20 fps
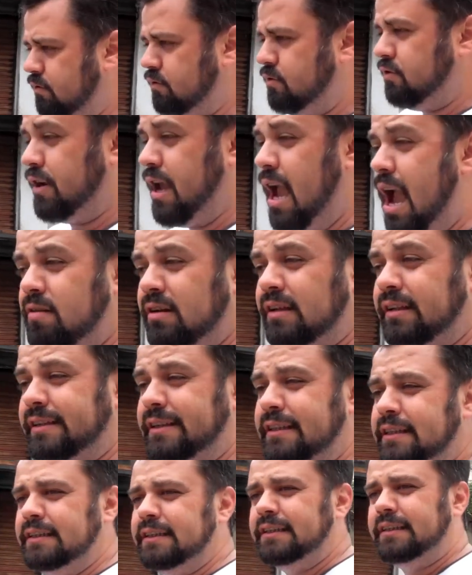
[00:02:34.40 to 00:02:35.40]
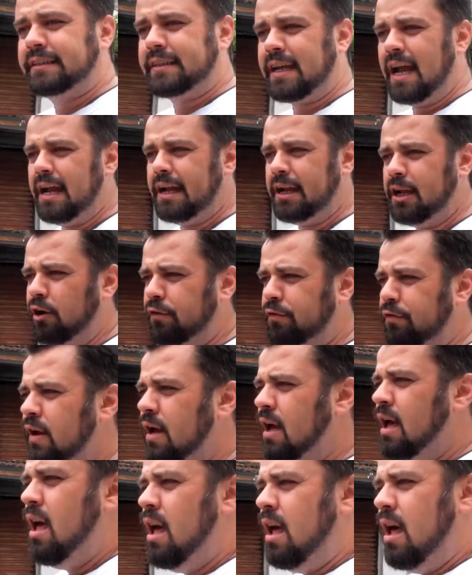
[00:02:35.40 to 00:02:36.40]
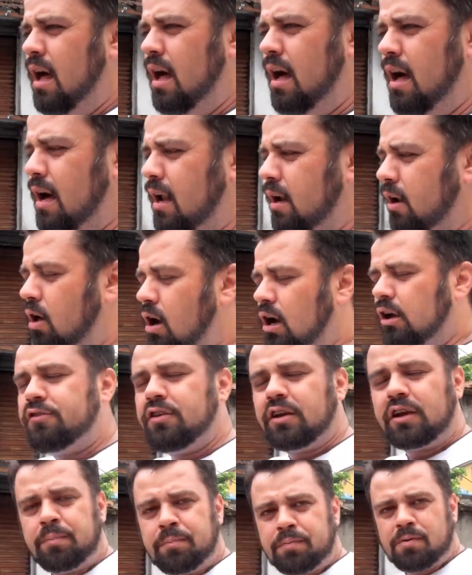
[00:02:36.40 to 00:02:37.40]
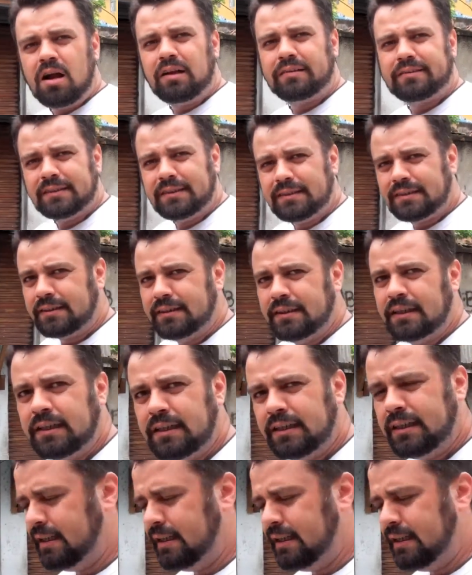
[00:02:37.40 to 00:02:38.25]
to guarantee this kind of logic process.